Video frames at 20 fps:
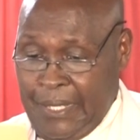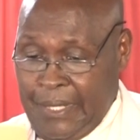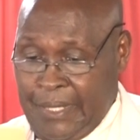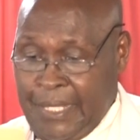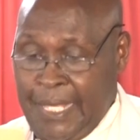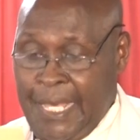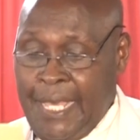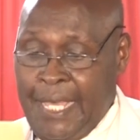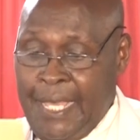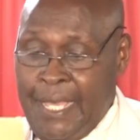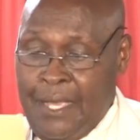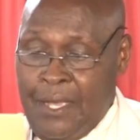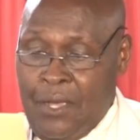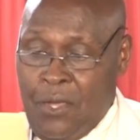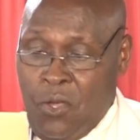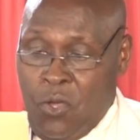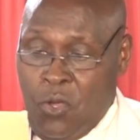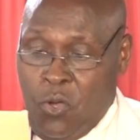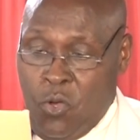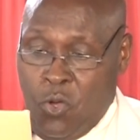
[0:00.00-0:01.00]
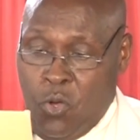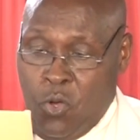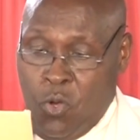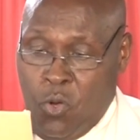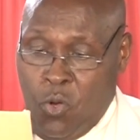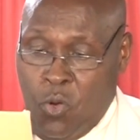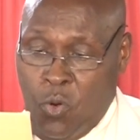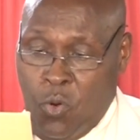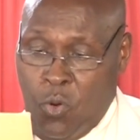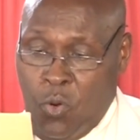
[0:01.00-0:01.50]
The
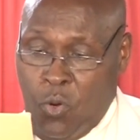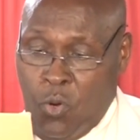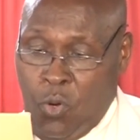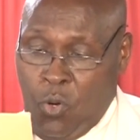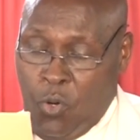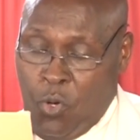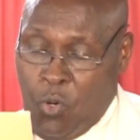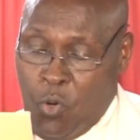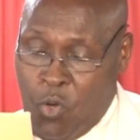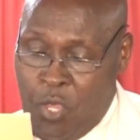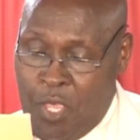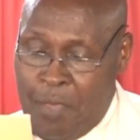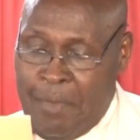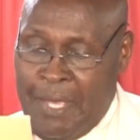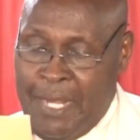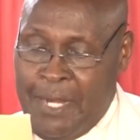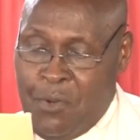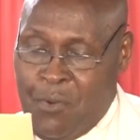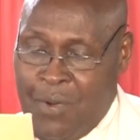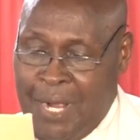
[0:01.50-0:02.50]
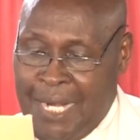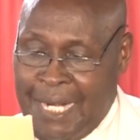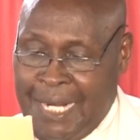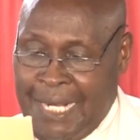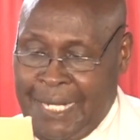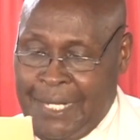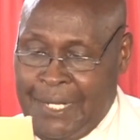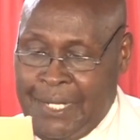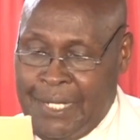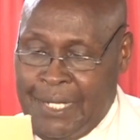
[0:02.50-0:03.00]
women
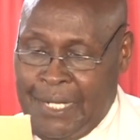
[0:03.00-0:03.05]
wondered